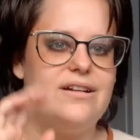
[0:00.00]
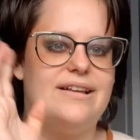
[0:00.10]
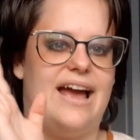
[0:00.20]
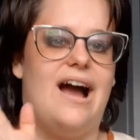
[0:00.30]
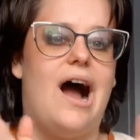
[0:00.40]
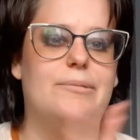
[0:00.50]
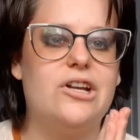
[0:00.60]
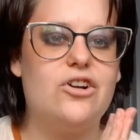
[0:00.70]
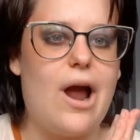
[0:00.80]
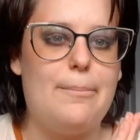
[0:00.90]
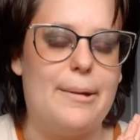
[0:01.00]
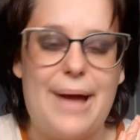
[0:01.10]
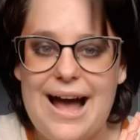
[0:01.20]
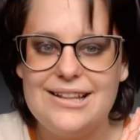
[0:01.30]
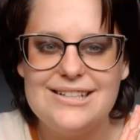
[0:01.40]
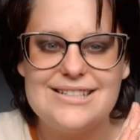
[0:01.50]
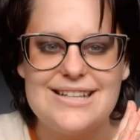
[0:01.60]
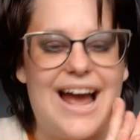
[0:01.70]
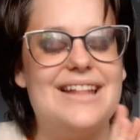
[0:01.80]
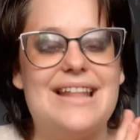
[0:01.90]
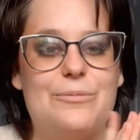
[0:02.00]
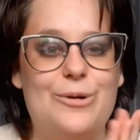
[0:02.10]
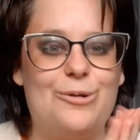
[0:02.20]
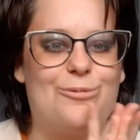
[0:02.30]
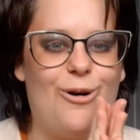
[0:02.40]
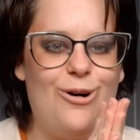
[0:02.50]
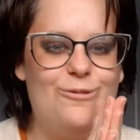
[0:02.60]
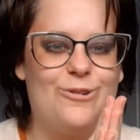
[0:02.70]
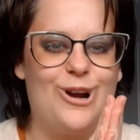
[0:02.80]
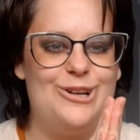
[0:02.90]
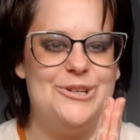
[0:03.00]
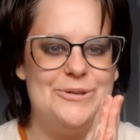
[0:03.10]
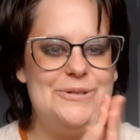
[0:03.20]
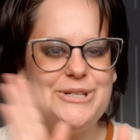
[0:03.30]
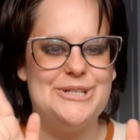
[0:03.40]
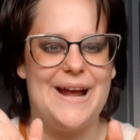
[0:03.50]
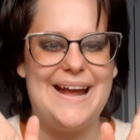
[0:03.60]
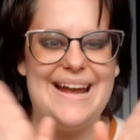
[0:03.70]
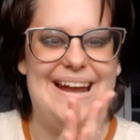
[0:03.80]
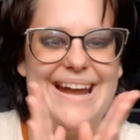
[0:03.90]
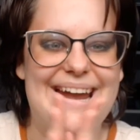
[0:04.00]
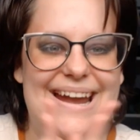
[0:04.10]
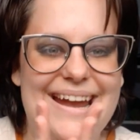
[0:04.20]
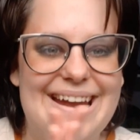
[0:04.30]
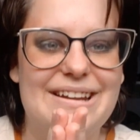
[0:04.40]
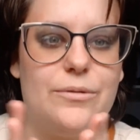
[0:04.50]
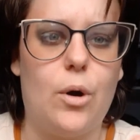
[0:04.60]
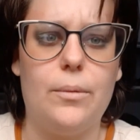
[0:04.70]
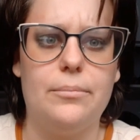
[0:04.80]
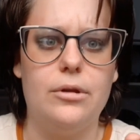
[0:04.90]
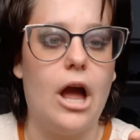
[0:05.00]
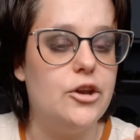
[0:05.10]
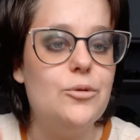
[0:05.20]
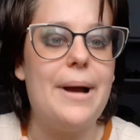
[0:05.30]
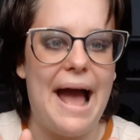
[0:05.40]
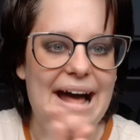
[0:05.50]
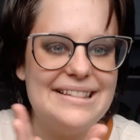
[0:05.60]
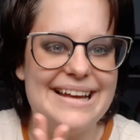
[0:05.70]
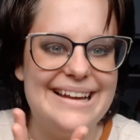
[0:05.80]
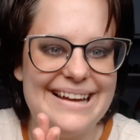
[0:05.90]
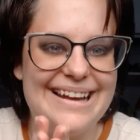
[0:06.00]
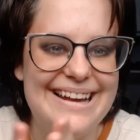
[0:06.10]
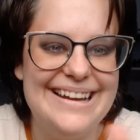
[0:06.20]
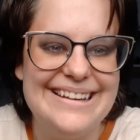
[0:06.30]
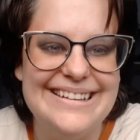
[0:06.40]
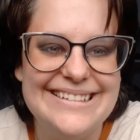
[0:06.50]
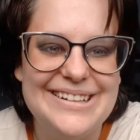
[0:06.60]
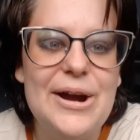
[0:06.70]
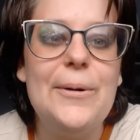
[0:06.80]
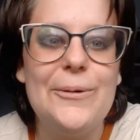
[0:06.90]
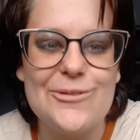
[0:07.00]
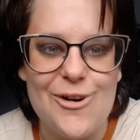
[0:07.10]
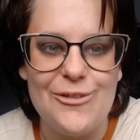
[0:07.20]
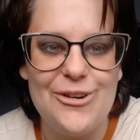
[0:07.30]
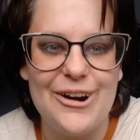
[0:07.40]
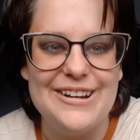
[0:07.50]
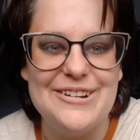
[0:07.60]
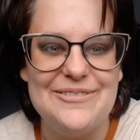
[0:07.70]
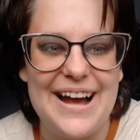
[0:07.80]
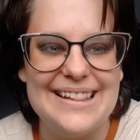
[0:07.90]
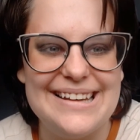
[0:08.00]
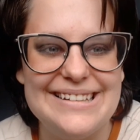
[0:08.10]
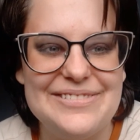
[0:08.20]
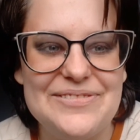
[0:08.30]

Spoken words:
Okay, I'm gonna grab my palettes and then we'll roll for a new shade, or a new palette. We'll roll for a new palette.